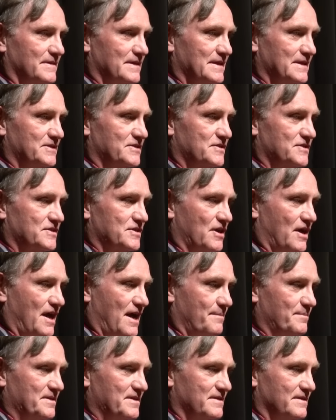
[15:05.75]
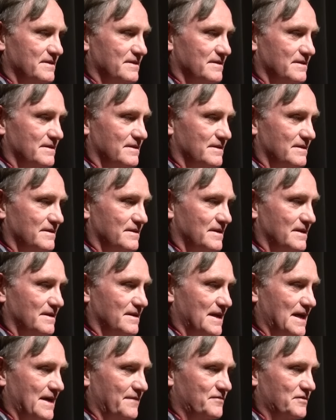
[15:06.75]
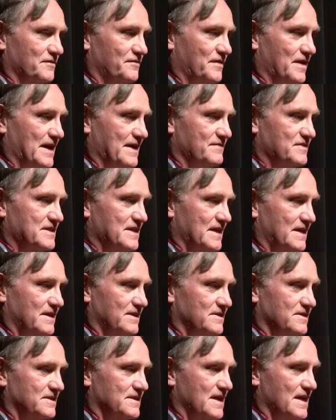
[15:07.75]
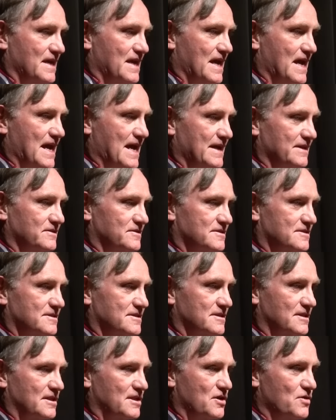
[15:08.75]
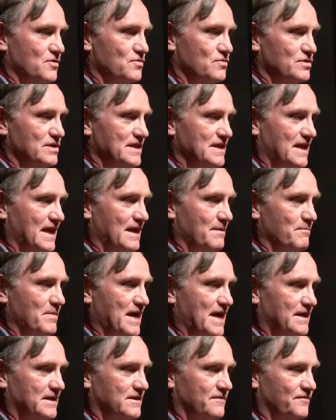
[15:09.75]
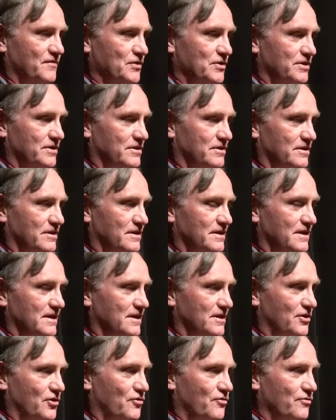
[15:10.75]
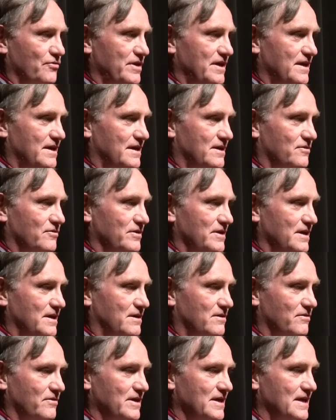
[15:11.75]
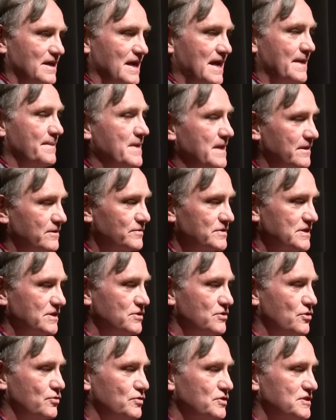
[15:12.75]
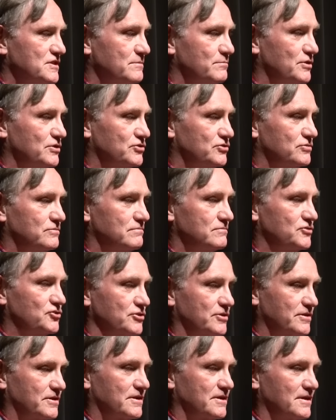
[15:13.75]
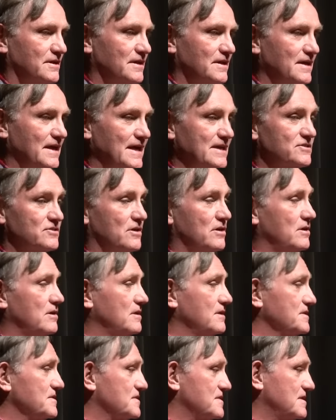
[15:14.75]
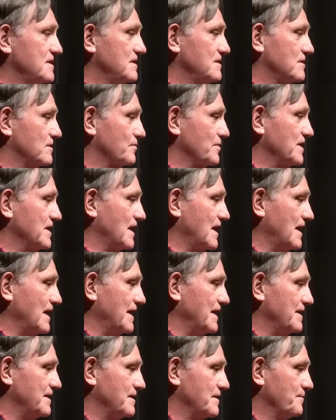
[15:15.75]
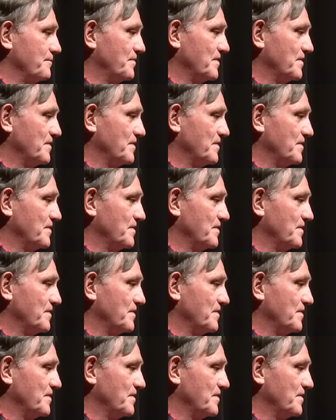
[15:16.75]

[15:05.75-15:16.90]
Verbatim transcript: It stopped after five seconds and slowly came back to vertical. Creak, creak, creak, and then there was a noticeable jerk as all the steel realigned.